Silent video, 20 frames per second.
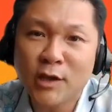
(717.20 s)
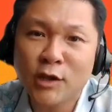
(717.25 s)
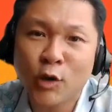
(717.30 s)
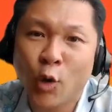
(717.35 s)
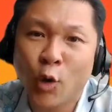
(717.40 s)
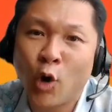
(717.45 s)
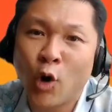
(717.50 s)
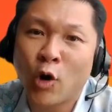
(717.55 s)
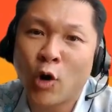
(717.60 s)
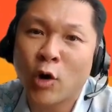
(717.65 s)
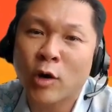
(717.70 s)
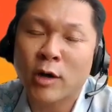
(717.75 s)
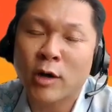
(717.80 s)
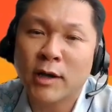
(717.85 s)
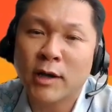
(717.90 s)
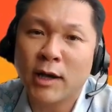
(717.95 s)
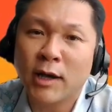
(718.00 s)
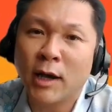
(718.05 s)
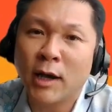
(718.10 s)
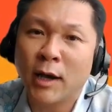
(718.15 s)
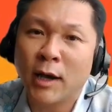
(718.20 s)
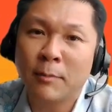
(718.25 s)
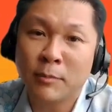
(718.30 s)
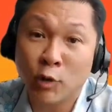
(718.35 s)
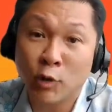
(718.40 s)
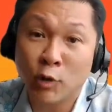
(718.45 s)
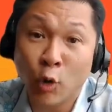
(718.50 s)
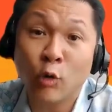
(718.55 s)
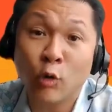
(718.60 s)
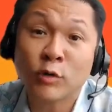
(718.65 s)
your
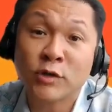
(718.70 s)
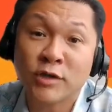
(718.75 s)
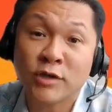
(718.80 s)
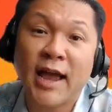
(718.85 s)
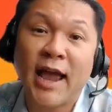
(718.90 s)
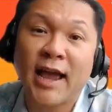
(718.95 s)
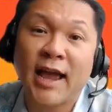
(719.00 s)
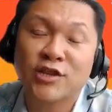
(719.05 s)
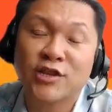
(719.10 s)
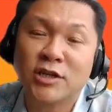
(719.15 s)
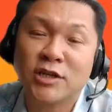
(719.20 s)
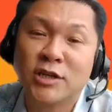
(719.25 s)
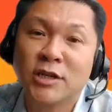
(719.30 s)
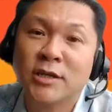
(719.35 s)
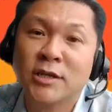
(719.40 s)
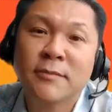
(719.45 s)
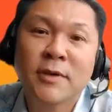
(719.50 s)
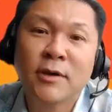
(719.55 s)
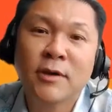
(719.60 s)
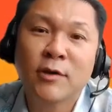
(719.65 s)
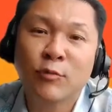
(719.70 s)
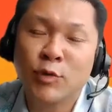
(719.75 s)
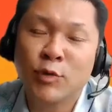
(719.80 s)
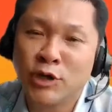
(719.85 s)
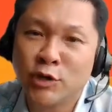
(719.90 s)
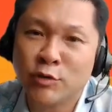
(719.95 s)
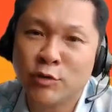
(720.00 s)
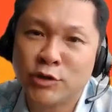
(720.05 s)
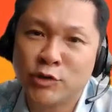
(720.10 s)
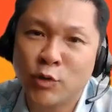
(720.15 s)
goal to actually
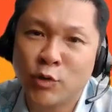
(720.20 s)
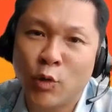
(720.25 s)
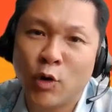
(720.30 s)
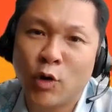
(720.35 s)
reduce